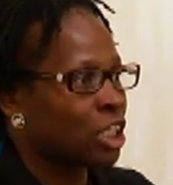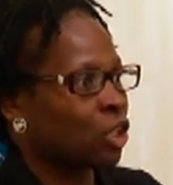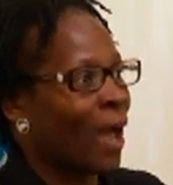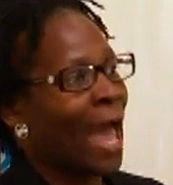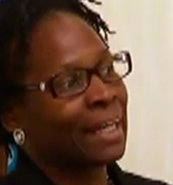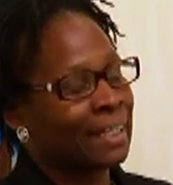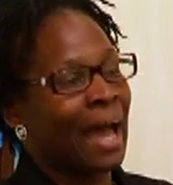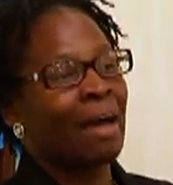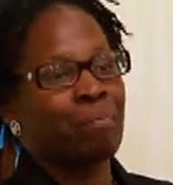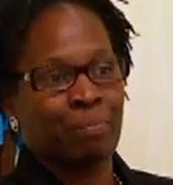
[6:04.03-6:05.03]
So had it
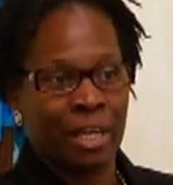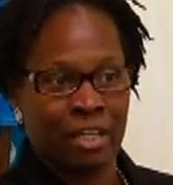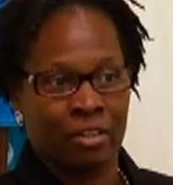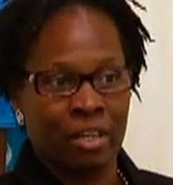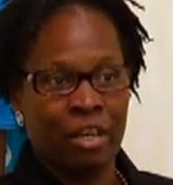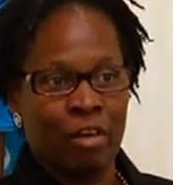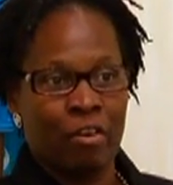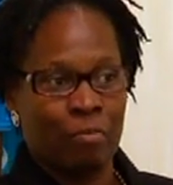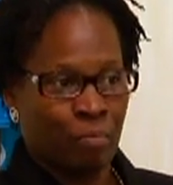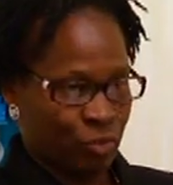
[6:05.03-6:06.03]
not been
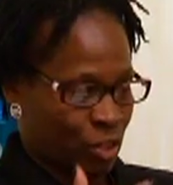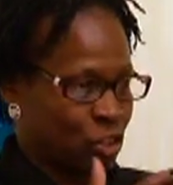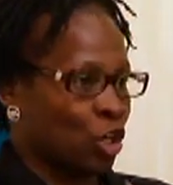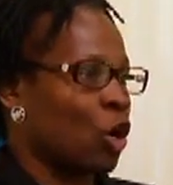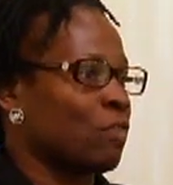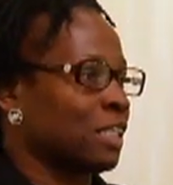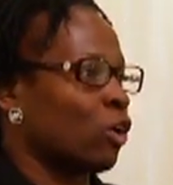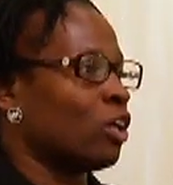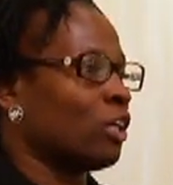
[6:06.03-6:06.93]
the service,